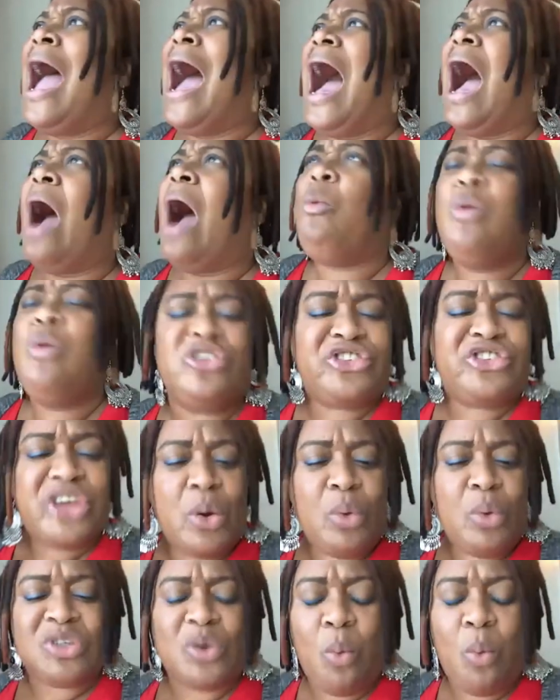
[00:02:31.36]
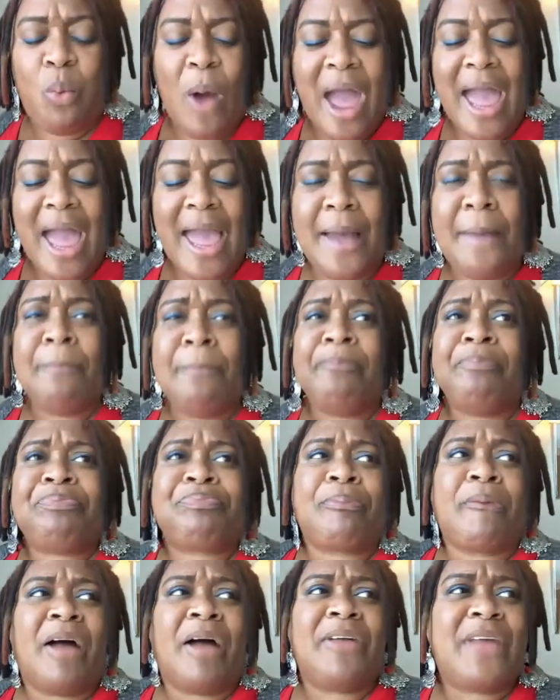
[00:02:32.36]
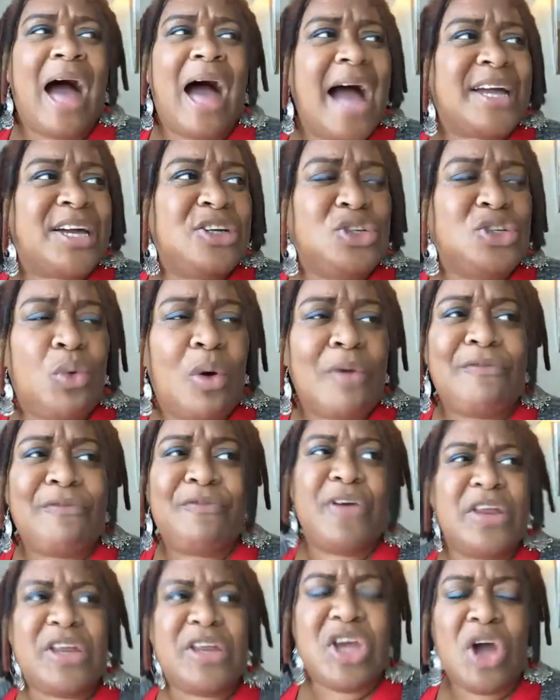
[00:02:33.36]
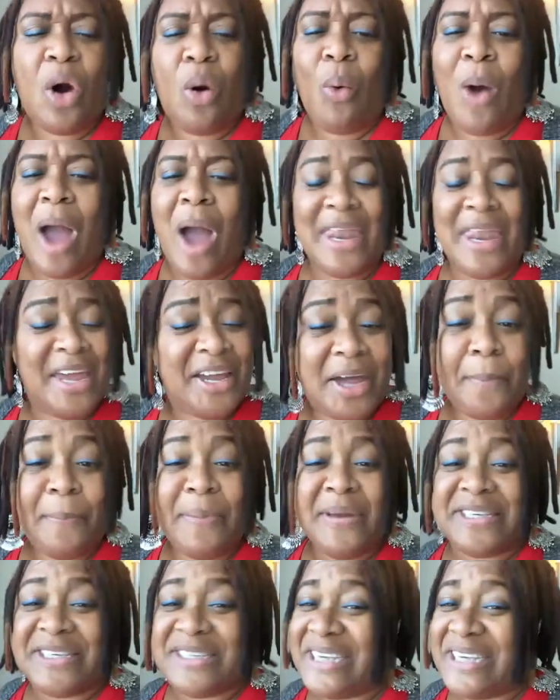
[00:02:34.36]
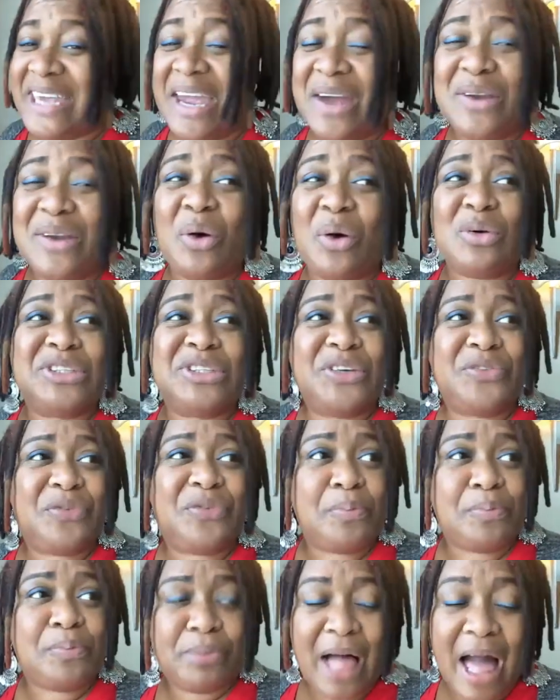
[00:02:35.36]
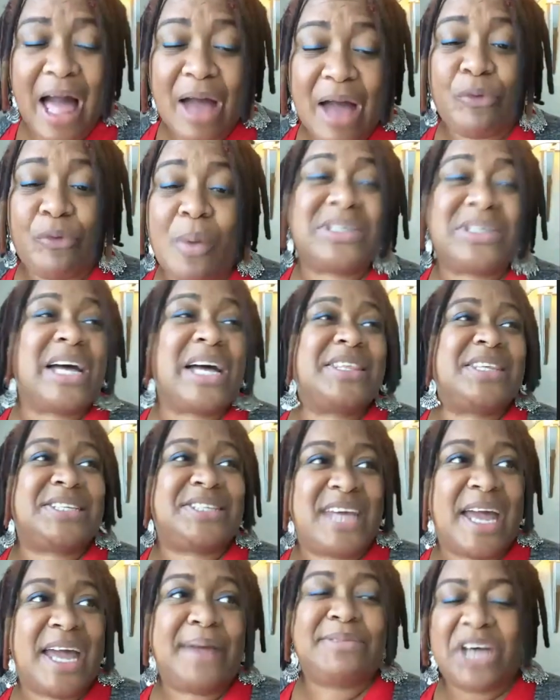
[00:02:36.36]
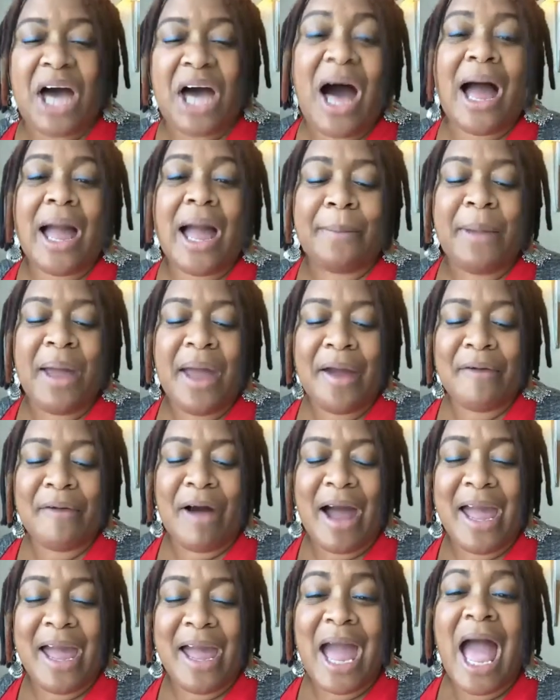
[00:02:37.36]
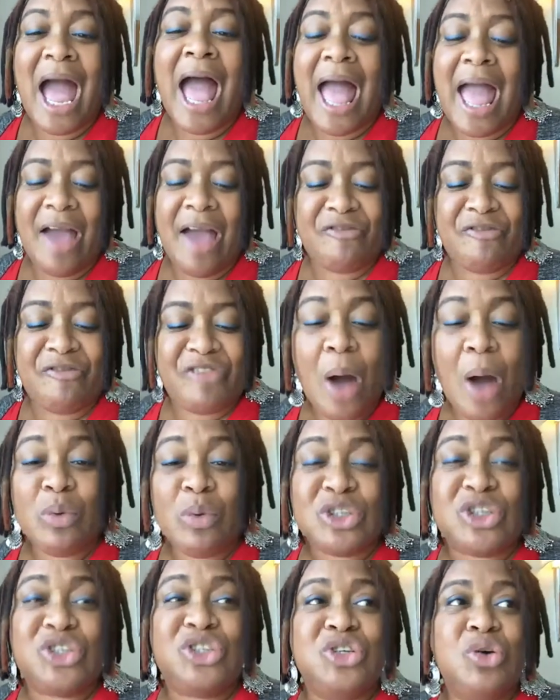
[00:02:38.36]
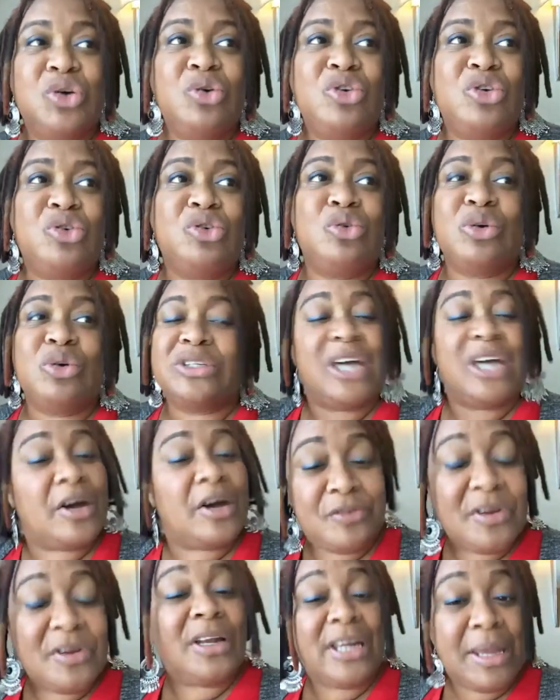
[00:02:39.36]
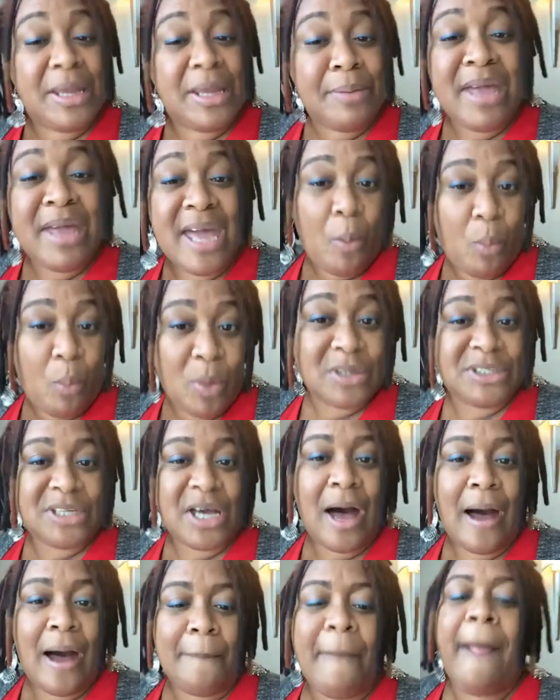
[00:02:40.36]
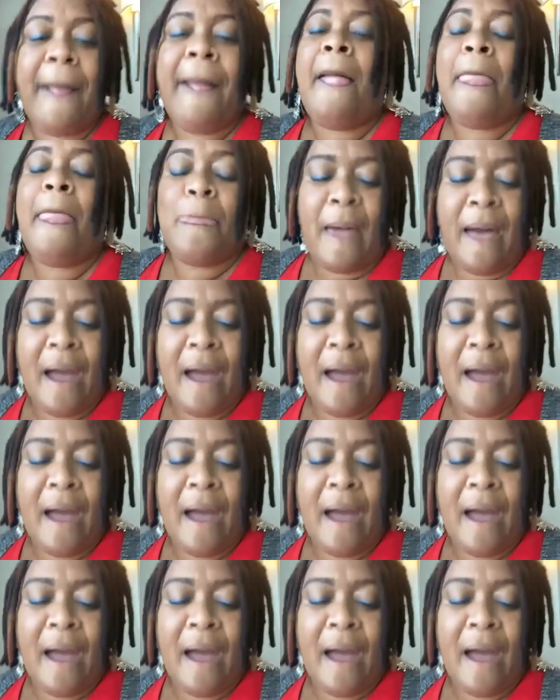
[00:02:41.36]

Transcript: I wish there was a way that I can do a video and it can be seen on different platforms at the same time, right? If that was you, you were definitely me at one time.